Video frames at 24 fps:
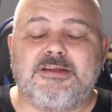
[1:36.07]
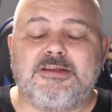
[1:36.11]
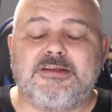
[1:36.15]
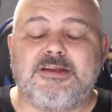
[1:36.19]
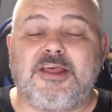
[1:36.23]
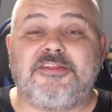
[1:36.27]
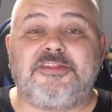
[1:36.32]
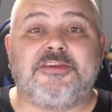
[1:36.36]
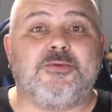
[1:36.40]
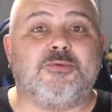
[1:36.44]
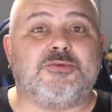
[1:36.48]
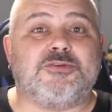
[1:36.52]

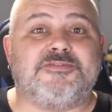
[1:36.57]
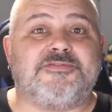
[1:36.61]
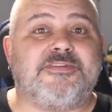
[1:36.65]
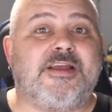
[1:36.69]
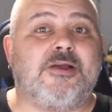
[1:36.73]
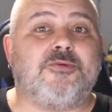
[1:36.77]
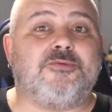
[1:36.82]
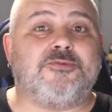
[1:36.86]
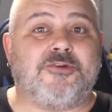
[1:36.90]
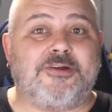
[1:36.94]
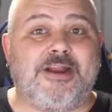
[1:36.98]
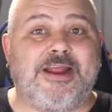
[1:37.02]
Nothing was
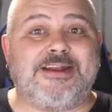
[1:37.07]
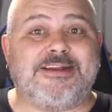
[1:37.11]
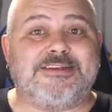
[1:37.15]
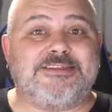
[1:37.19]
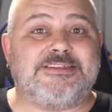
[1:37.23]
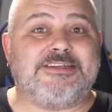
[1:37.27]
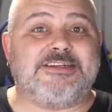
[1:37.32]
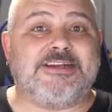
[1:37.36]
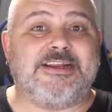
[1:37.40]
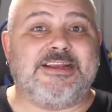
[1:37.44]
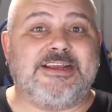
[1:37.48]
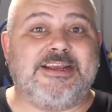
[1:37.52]
found on
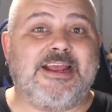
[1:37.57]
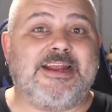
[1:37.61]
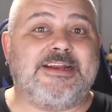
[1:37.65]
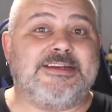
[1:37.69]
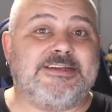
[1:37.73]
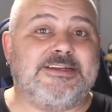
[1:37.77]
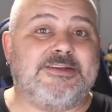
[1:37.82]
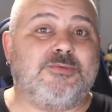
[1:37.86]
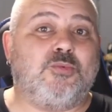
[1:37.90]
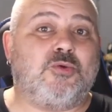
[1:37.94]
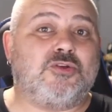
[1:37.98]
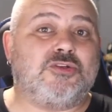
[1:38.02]
Anthony
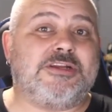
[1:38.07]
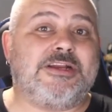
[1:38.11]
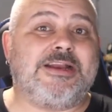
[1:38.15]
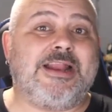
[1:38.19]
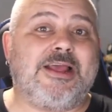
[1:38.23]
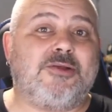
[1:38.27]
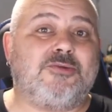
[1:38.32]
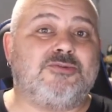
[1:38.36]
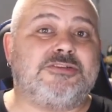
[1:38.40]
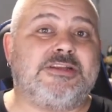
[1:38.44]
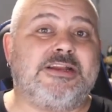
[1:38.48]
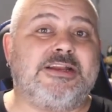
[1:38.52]
and he was
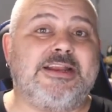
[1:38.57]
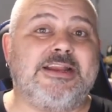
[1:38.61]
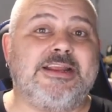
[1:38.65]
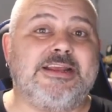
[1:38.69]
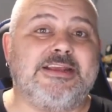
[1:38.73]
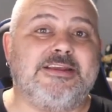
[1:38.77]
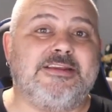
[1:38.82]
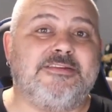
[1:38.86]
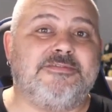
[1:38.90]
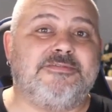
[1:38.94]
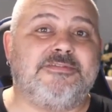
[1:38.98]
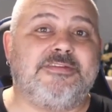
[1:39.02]
allowed to
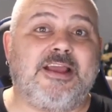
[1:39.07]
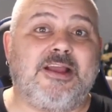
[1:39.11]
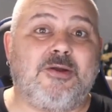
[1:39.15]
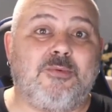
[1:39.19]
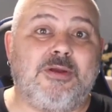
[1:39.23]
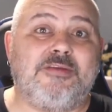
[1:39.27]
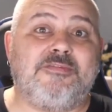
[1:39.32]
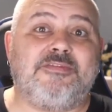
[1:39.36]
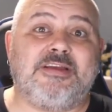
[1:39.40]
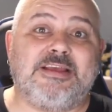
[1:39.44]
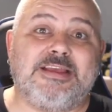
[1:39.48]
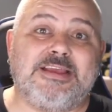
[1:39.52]
leave.
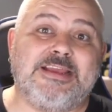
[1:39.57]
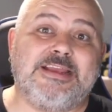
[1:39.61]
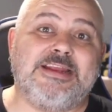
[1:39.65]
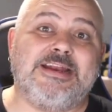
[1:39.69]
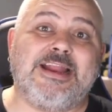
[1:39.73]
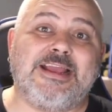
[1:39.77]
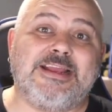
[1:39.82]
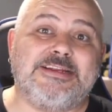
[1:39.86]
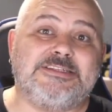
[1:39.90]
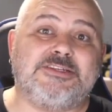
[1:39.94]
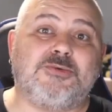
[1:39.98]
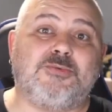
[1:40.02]
However, he
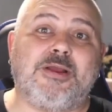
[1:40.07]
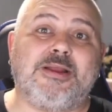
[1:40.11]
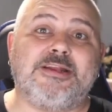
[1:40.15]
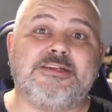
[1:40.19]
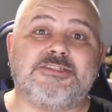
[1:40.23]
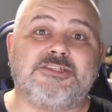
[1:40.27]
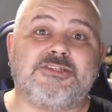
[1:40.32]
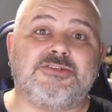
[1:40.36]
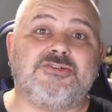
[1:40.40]
later went